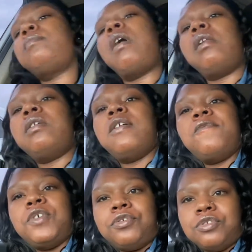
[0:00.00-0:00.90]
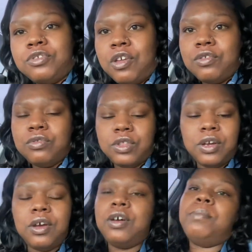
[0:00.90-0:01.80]
I love their croissant, their
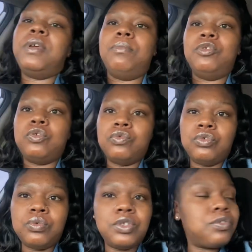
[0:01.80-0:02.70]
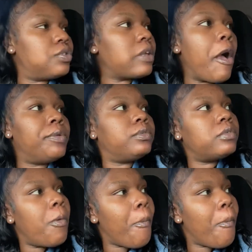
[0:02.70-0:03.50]
ham and Swiss croissant.